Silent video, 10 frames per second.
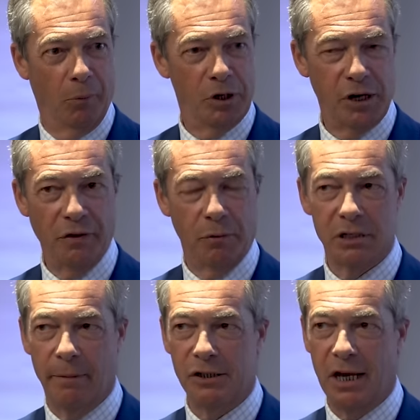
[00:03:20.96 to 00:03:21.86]
which I thought was
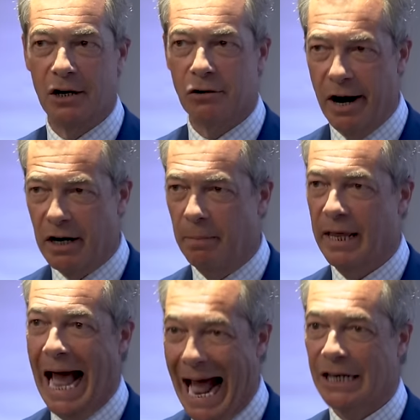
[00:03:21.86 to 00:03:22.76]
the most
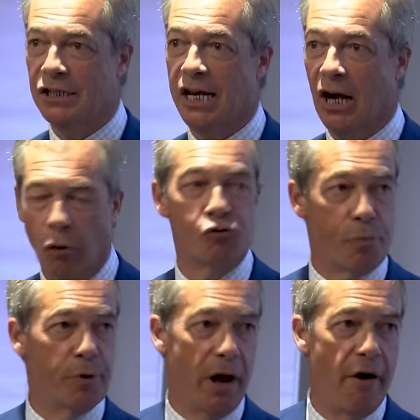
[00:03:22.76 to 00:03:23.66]
incredibly anti
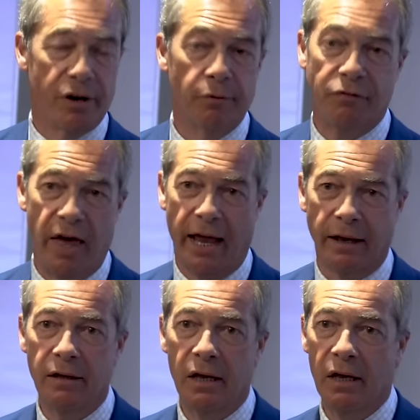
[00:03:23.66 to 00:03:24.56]
entrepreneurial
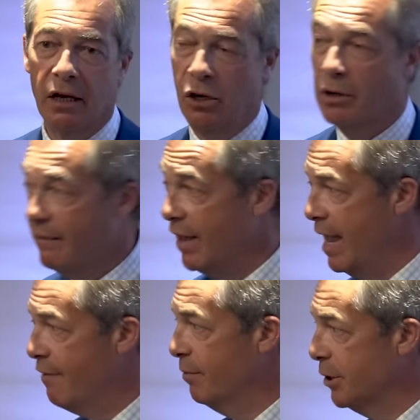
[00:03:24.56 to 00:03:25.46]
thing you could ever
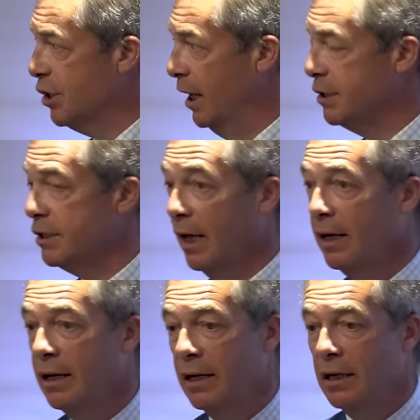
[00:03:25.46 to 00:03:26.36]
hear from a chancellor.
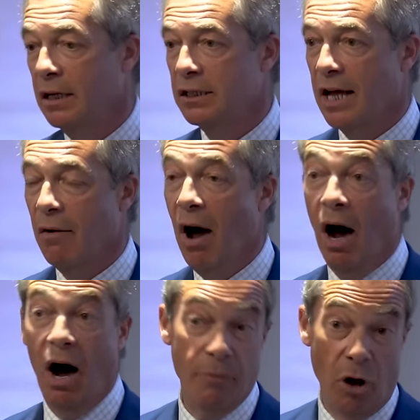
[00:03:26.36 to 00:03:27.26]
So
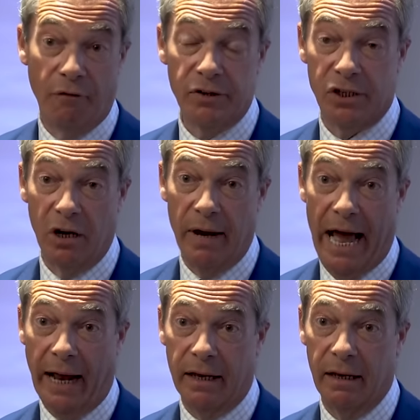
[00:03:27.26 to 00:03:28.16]
I'm not for
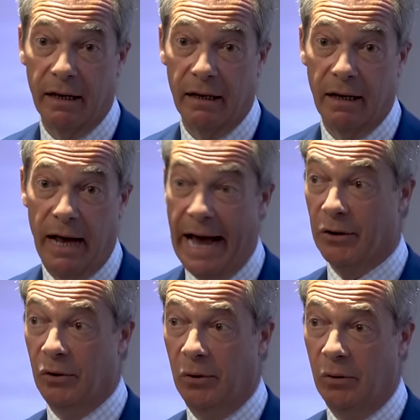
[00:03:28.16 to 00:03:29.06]
Sunak at
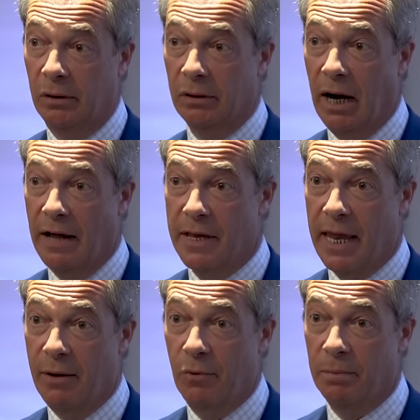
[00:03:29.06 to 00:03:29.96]
all. I think
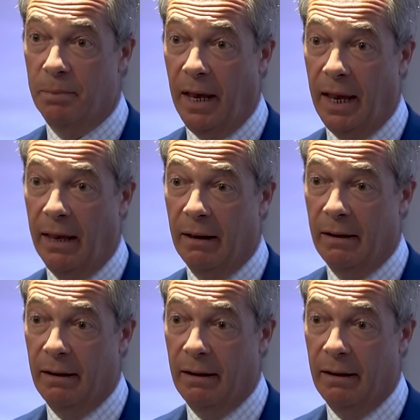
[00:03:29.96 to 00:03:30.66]
he would be,